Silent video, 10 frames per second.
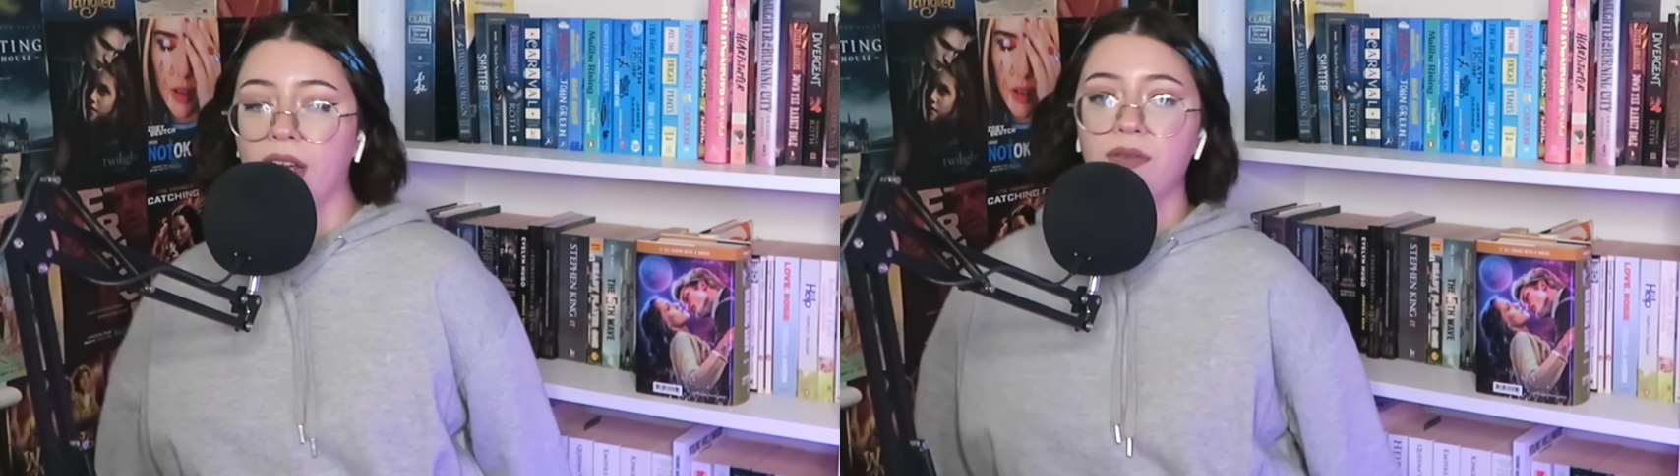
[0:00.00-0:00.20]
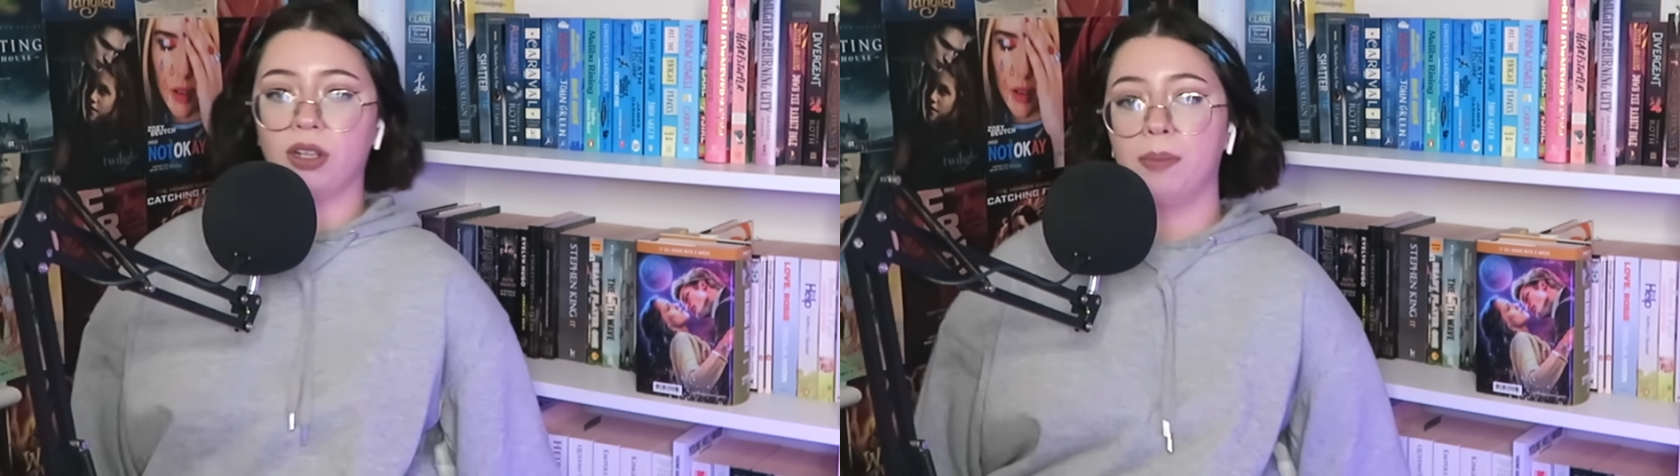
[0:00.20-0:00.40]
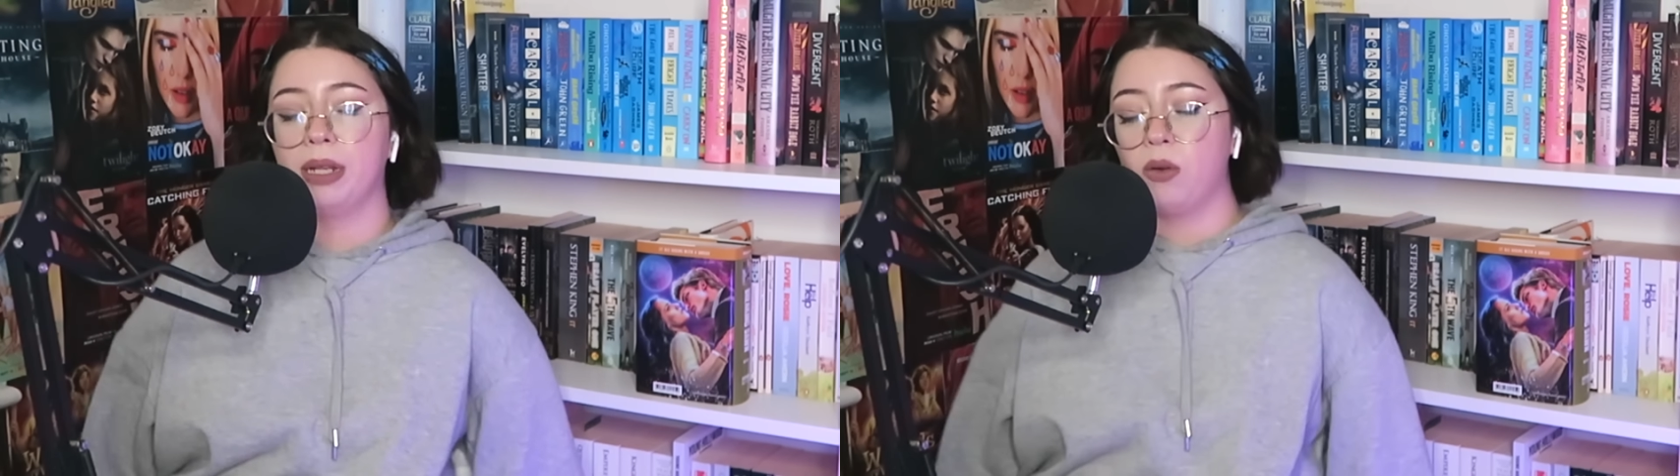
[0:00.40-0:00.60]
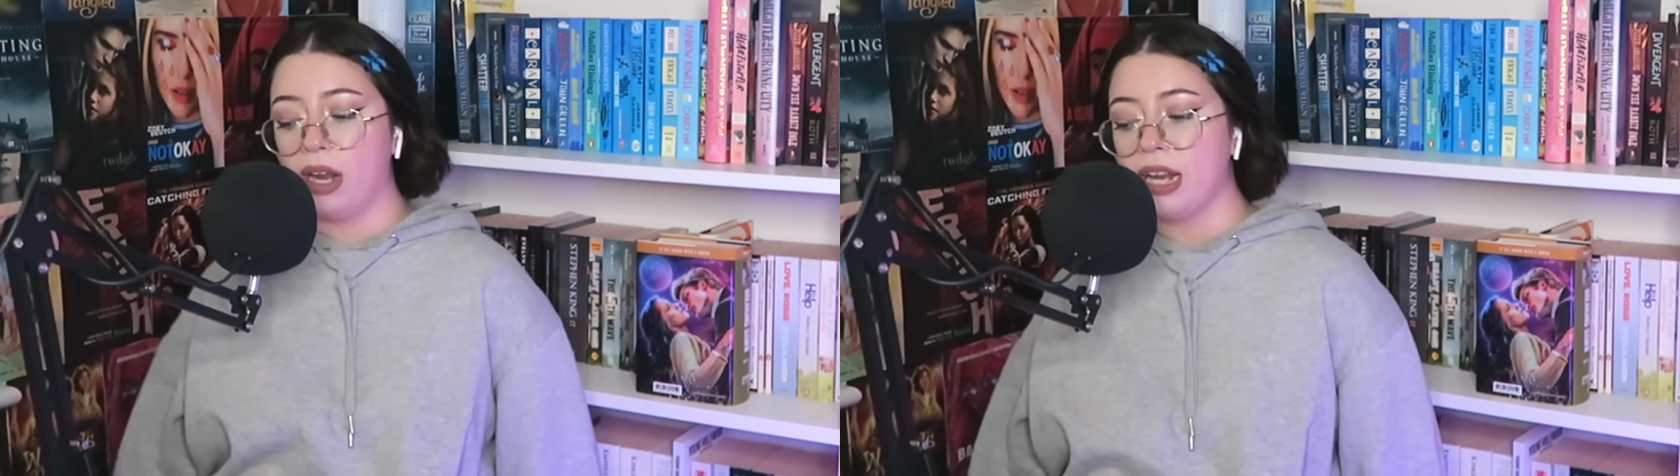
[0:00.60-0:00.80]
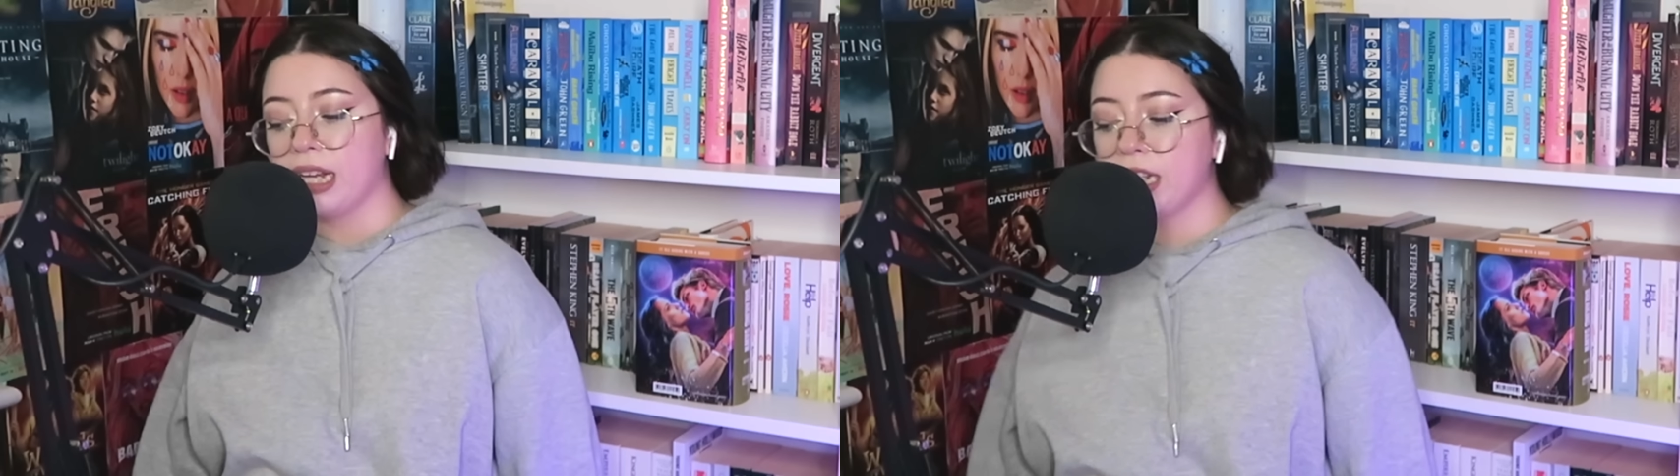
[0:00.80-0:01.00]
I feel like I'm being
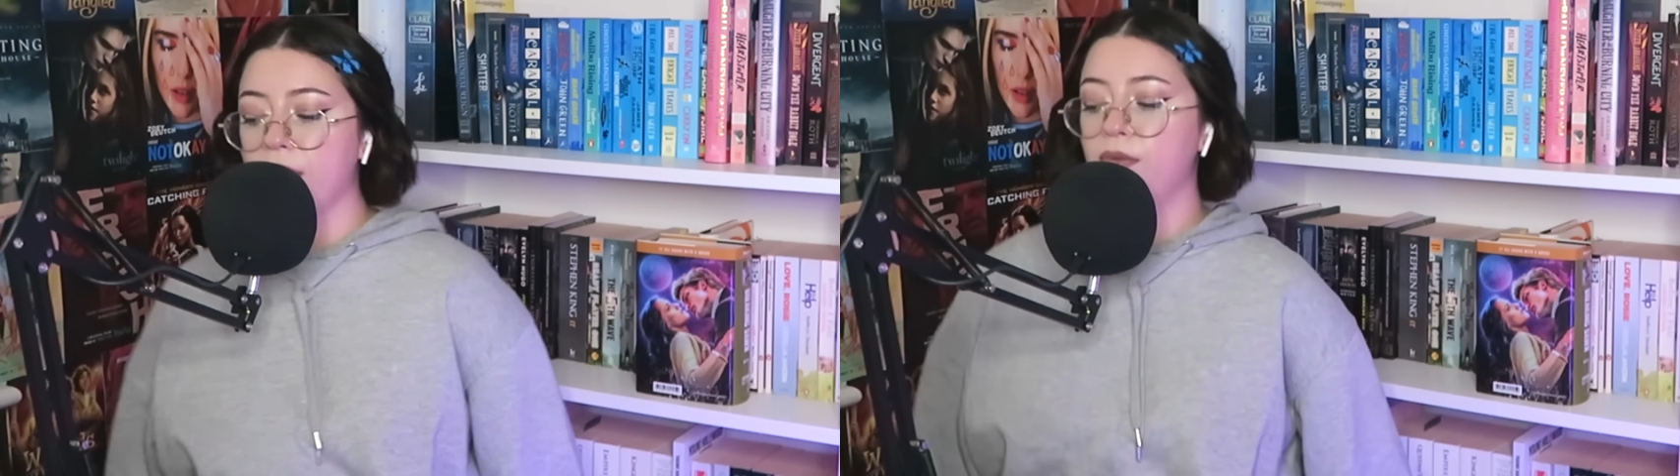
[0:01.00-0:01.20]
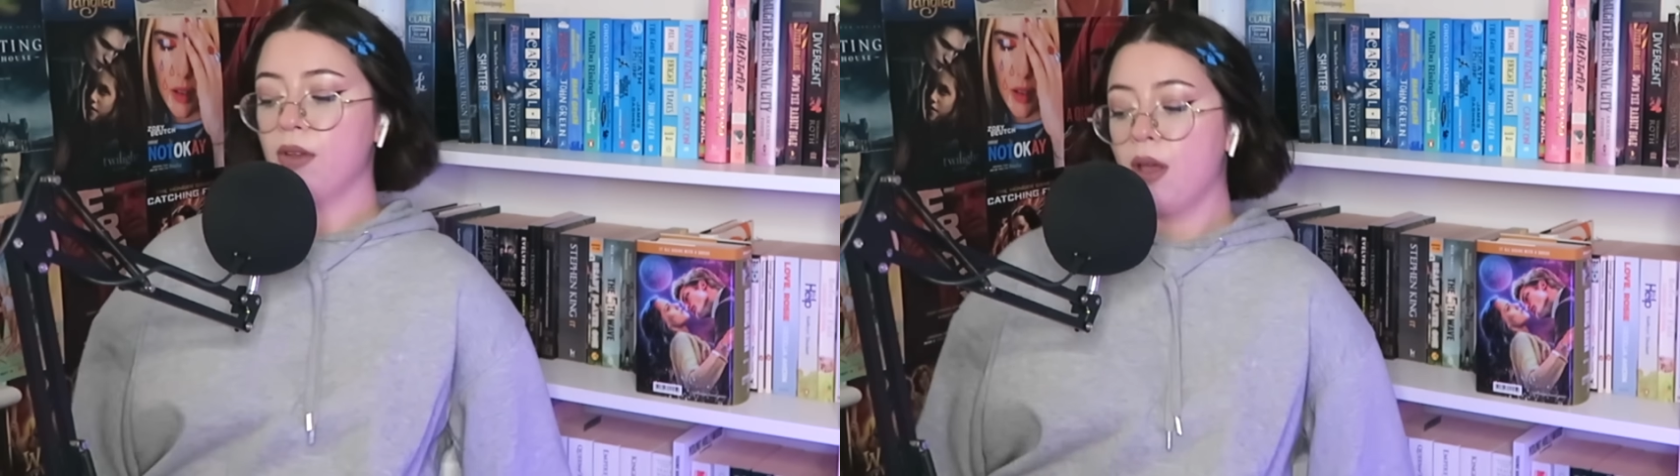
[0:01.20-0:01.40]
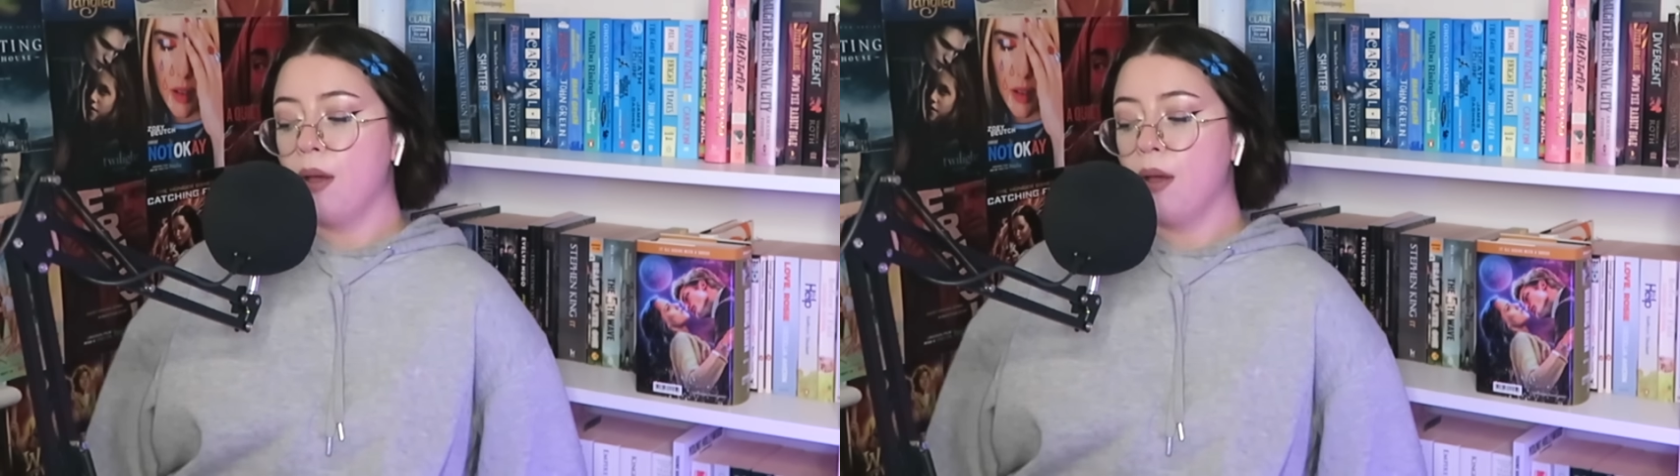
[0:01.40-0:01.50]
quite negative,